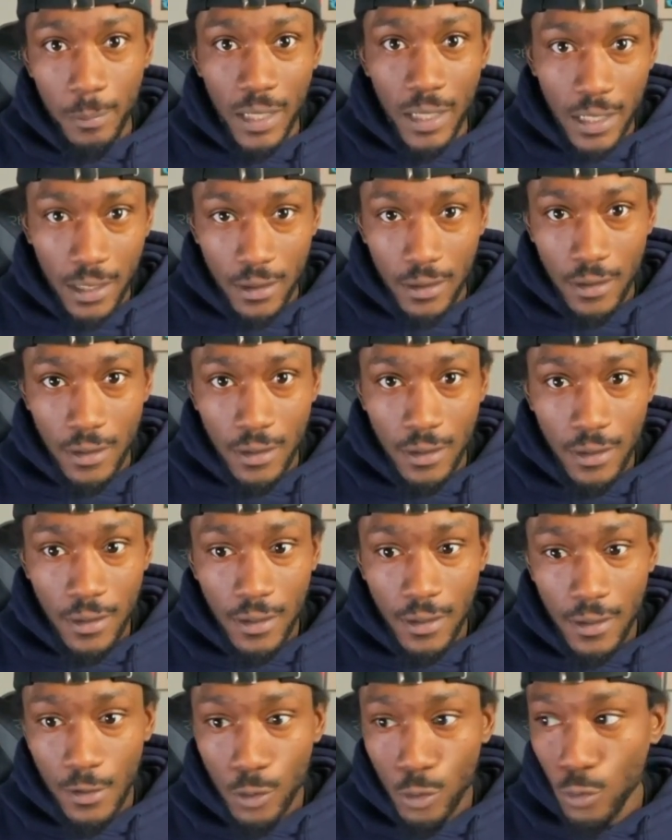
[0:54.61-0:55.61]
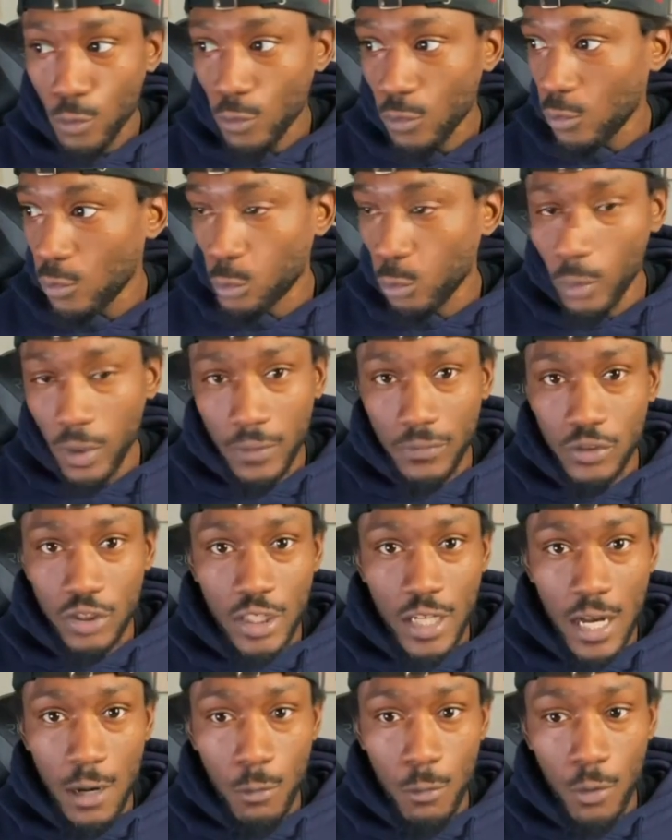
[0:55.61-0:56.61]
pick with
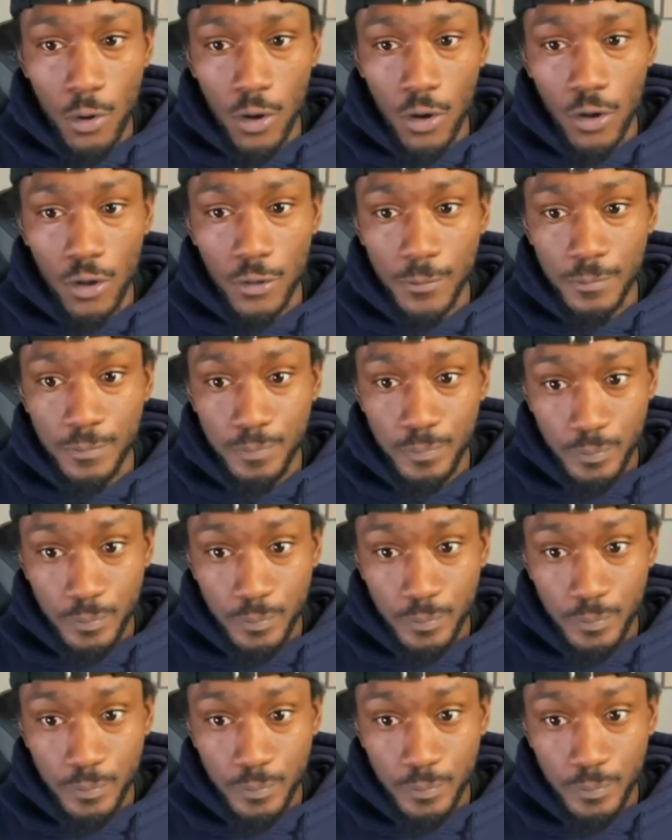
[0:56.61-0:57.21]
John Wall.